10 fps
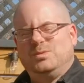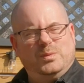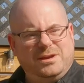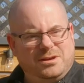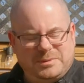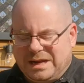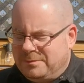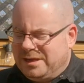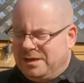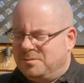weird, but
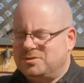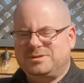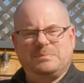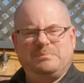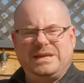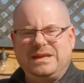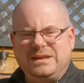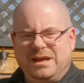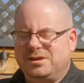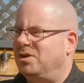I'm getting almost a
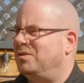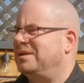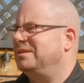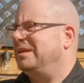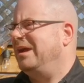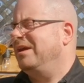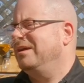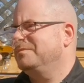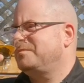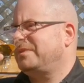peanut note in there